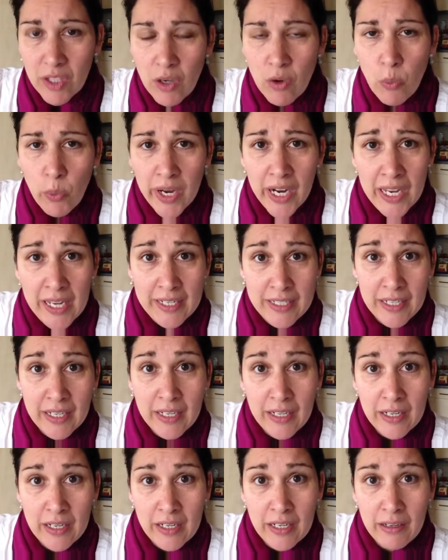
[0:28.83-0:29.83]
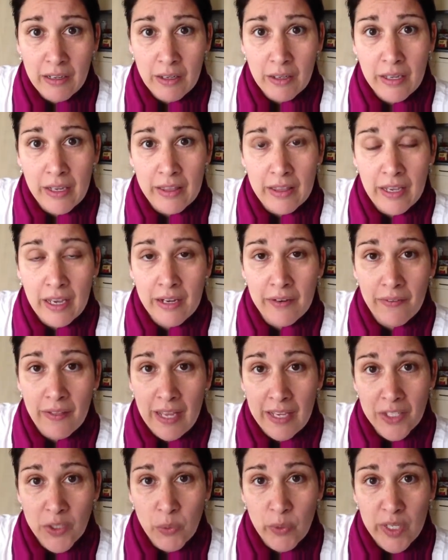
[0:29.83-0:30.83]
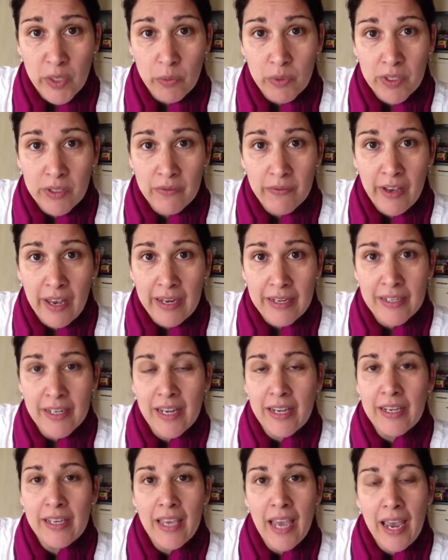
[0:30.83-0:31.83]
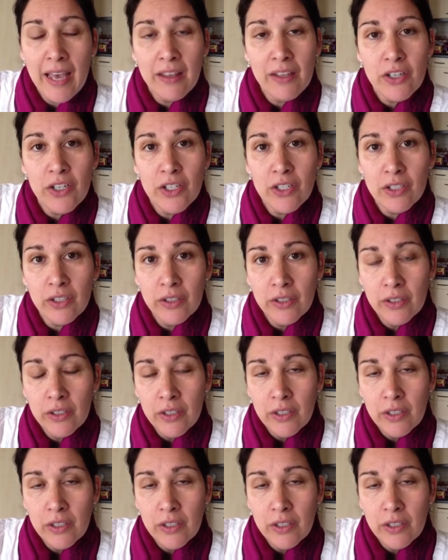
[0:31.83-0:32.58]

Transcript: What I had done at the end of last week was find a calendar